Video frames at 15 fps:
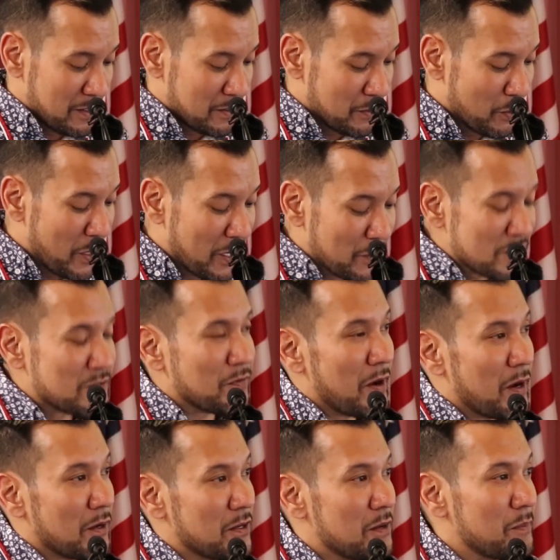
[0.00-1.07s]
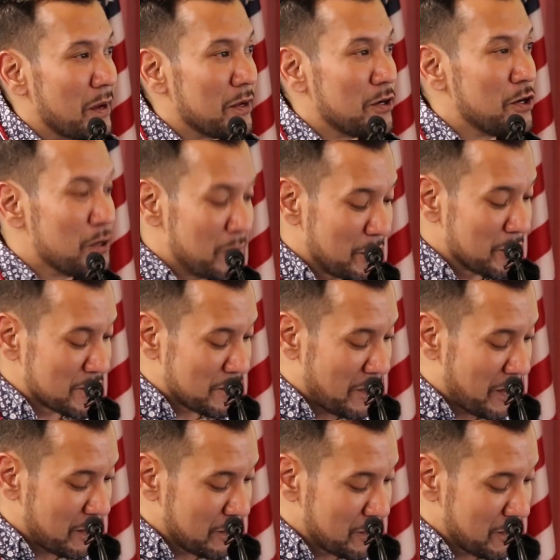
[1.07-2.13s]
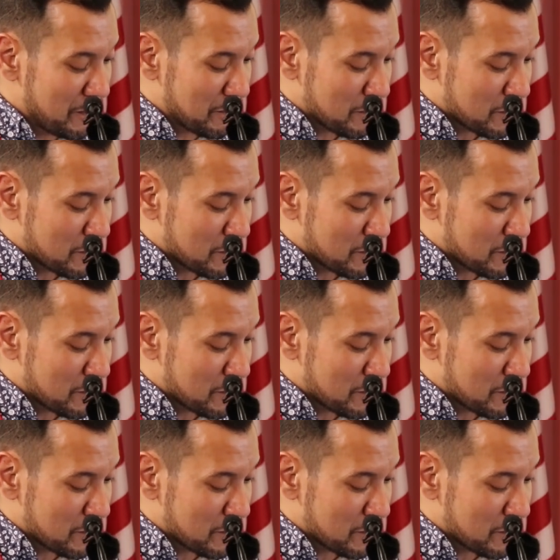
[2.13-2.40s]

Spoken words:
when it was filed, and by whom it was filed.